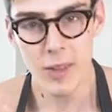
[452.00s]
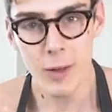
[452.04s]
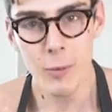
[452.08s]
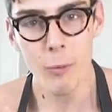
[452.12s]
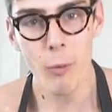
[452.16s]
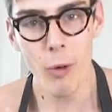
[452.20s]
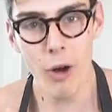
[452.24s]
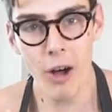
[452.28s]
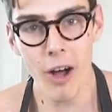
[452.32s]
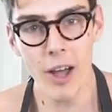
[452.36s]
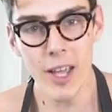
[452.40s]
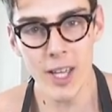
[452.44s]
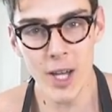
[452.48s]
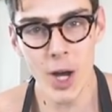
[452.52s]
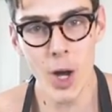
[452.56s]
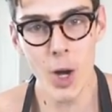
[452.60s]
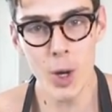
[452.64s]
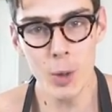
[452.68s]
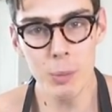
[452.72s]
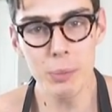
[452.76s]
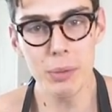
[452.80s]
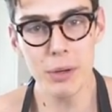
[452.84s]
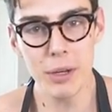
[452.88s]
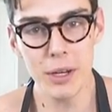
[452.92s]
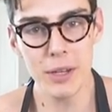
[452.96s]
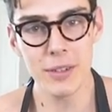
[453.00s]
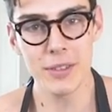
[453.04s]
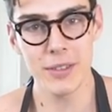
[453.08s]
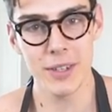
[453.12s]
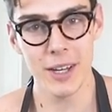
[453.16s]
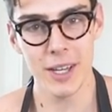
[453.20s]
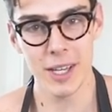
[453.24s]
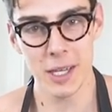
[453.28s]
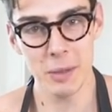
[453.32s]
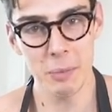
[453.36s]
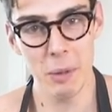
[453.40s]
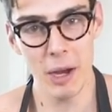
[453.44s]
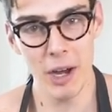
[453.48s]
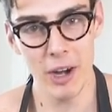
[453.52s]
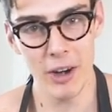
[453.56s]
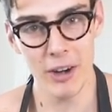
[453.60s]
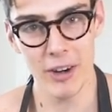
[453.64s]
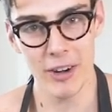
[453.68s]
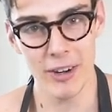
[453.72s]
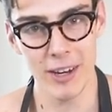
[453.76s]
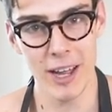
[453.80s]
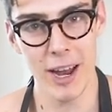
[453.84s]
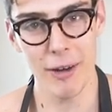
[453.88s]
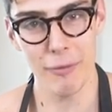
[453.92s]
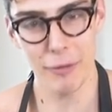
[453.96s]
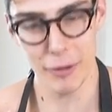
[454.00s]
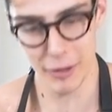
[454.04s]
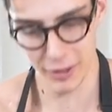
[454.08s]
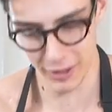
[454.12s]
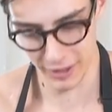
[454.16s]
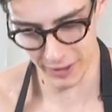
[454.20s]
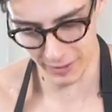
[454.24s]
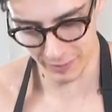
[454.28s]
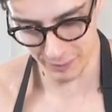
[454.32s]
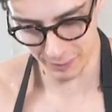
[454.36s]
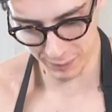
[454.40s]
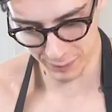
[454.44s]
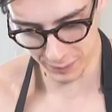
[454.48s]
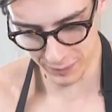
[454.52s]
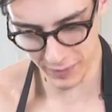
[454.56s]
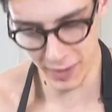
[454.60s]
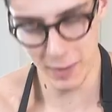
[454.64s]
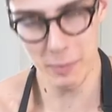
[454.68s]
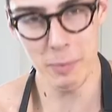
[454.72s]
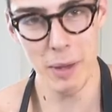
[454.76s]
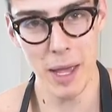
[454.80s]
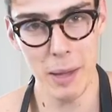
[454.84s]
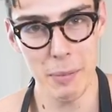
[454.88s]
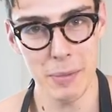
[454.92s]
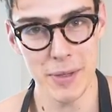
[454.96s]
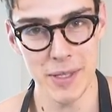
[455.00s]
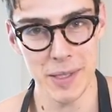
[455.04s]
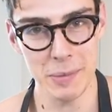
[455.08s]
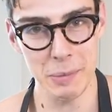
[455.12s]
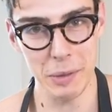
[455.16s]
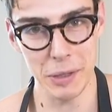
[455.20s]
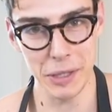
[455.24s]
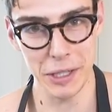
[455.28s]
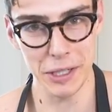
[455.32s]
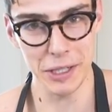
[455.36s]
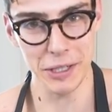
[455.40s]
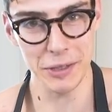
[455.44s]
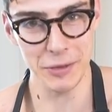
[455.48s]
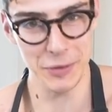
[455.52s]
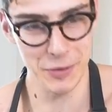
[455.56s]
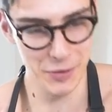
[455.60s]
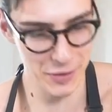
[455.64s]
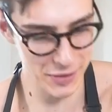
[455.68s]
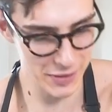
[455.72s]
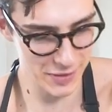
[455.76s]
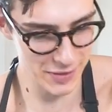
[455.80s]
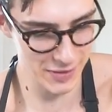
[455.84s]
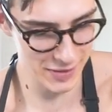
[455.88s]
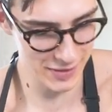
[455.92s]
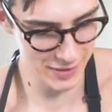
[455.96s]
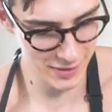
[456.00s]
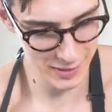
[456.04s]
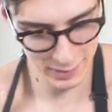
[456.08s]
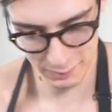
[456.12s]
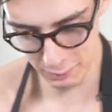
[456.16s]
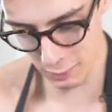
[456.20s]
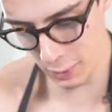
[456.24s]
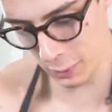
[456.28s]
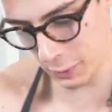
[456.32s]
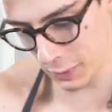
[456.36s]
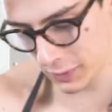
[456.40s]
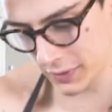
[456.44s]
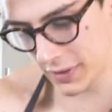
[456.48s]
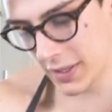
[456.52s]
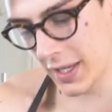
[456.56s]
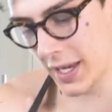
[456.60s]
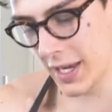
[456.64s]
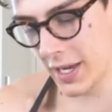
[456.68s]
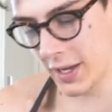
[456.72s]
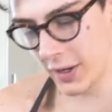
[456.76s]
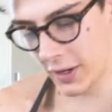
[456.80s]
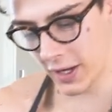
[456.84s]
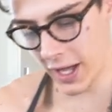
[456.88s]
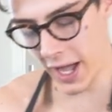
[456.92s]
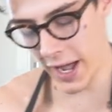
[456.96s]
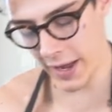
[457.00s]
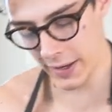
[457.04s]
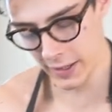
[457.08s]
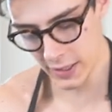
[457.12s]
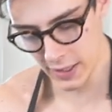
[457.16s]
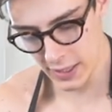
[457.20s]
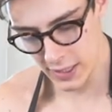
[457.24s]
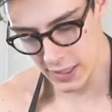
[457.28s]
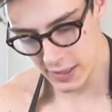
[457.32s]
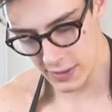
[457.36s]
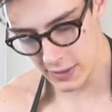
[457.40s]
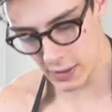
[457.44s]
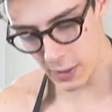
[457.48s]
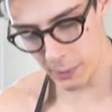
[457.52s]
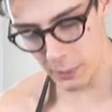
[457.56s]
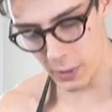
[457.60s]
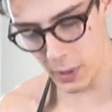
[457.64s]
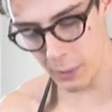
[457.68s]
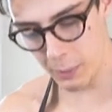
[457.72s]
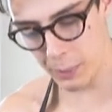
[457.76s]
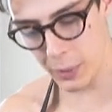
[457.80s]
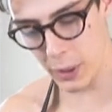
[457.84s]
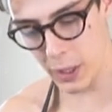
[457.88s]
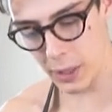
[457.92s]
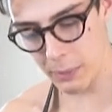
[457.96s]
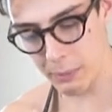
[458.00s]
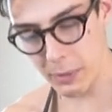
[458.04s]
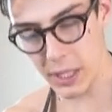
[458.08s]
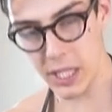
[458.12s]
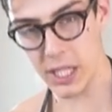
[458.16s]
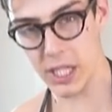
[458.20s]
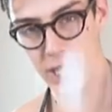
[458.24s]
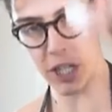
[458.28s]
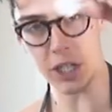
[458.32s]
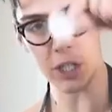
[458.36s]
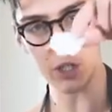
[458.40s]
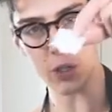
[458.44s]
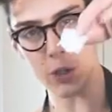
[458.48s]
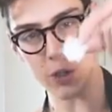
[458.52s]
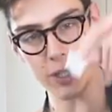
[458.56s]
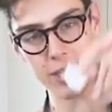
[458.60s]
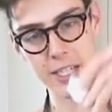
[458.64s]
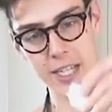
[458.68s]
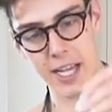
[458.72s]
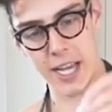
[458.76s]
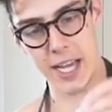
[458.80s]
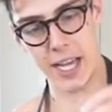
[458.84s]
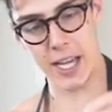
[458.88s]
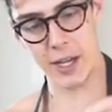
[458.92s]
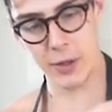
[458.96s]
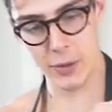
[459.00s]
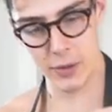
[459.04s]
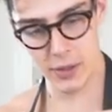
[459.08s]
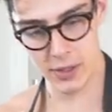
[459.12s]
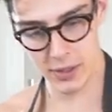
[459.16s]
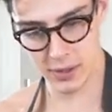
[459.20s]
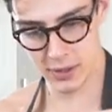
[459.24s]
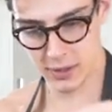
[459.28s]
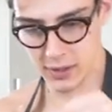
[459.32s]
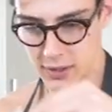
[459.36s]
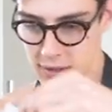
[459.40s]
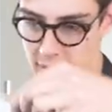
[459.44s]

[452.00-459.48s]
what I hope looks like America and Africa and maybe some other countries, but we'll see, okay? So I'm gonna put my country down.